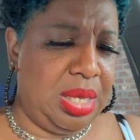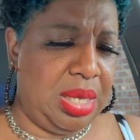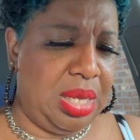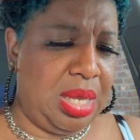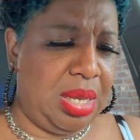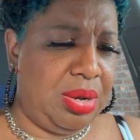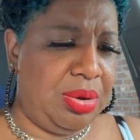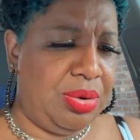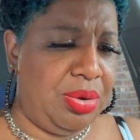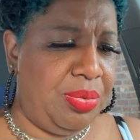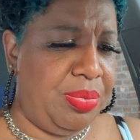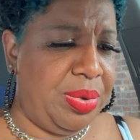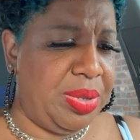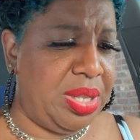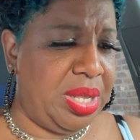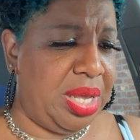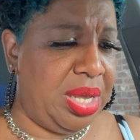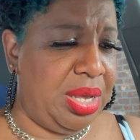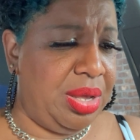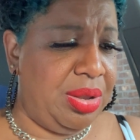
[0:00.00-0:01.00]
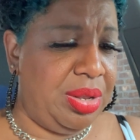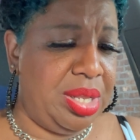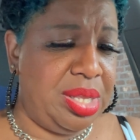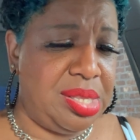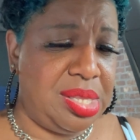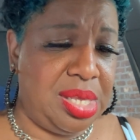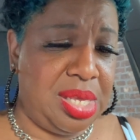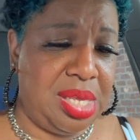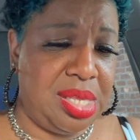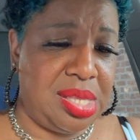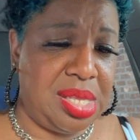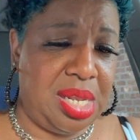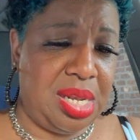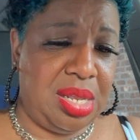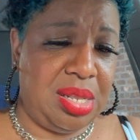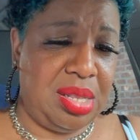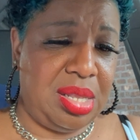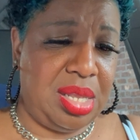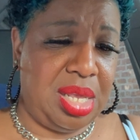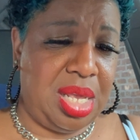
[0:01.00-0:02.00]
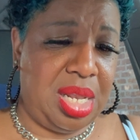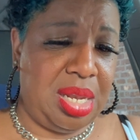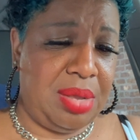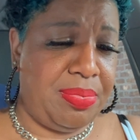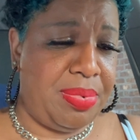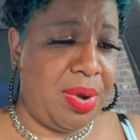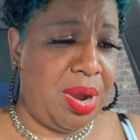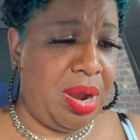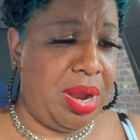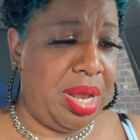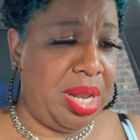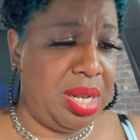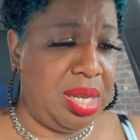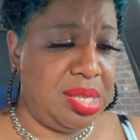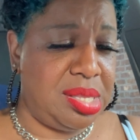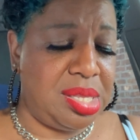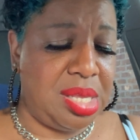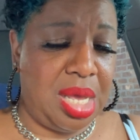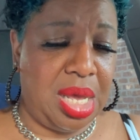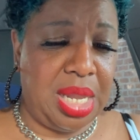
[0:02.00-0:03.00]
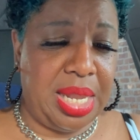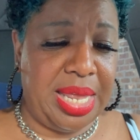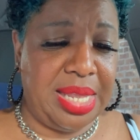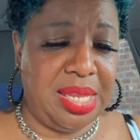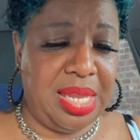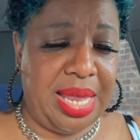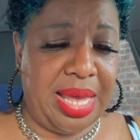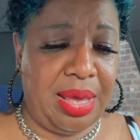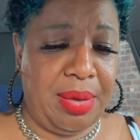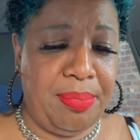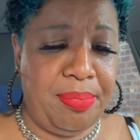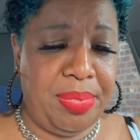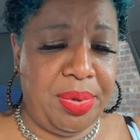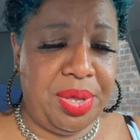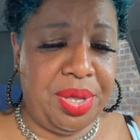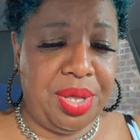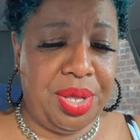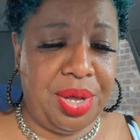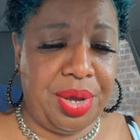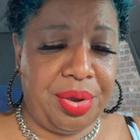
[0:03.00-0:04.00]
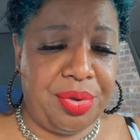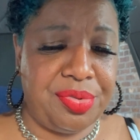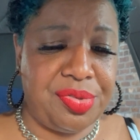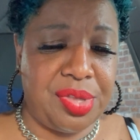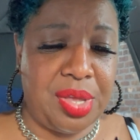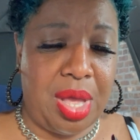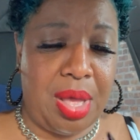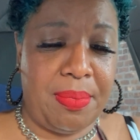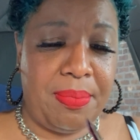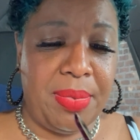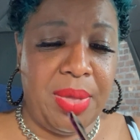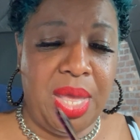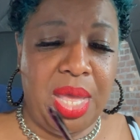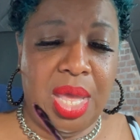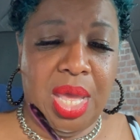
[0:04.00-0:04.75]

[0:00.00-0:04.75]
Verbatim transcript: I don't know what the hell this is in the, in the part, in the sunlight like a bug or something.